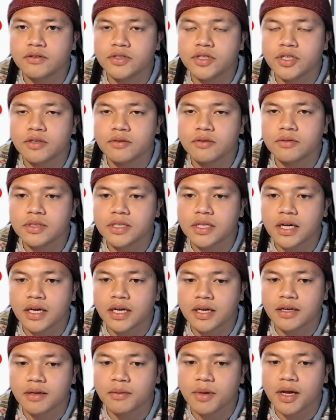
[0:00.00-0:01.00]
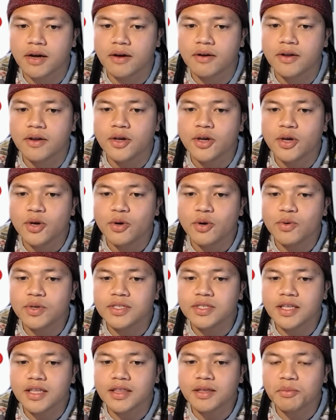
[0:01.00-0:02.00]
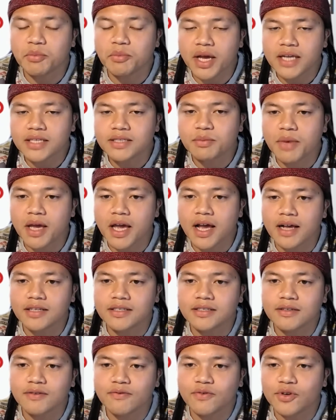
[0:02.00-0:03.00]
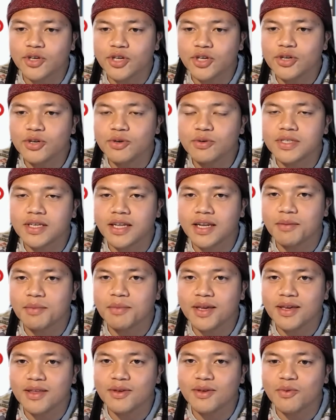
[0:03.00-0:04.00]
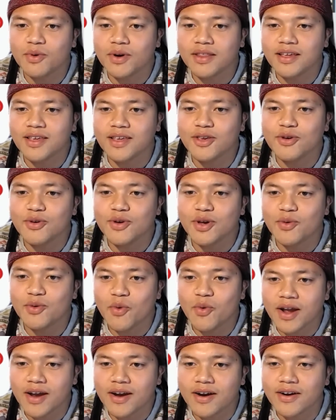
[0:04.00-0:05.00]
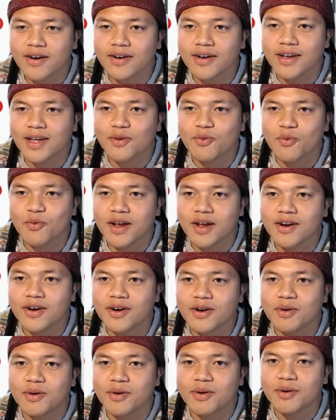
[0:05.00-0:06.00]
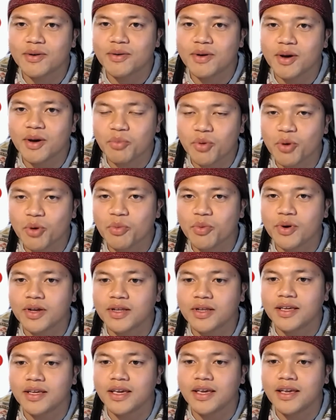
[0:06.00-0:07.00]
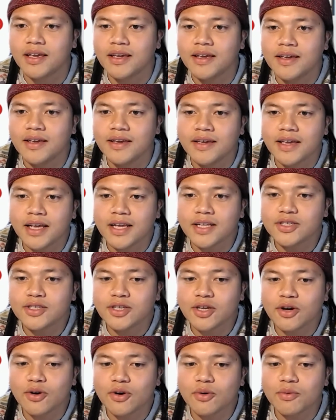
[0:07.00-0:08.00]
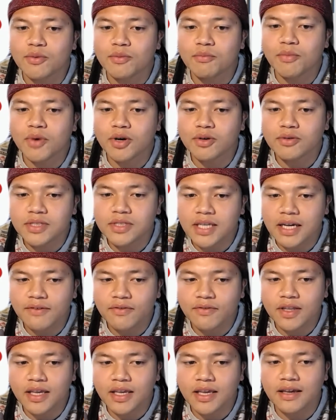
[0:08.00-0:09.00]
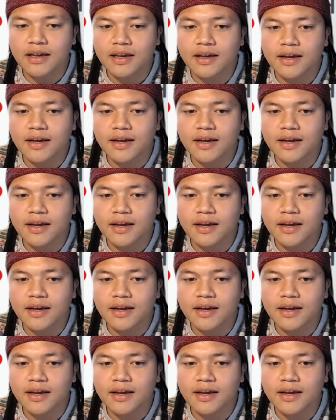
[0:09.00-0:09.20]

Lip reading: Jill was talking about, was that the best mask for you is going to be the one that you can wear and wear appropriately. And so most definitely,